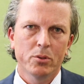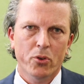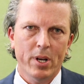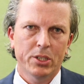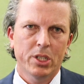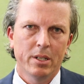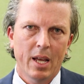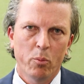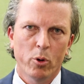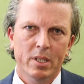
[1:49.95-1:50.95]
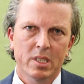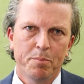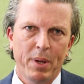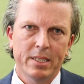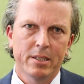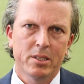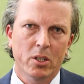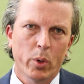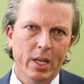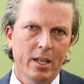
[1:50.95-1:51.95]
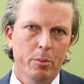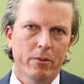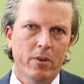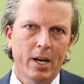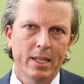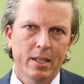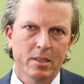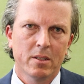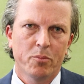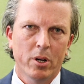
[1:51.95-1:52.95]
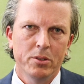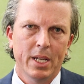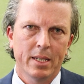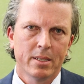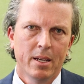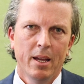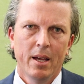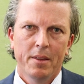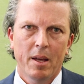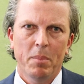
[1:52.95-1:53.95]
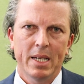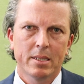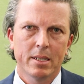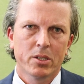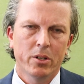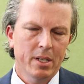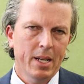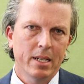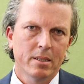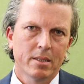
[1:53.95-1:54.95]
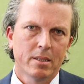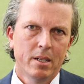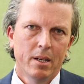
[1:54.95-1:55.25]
direction and were expected to quickly provide lists of projects that ministers could announce.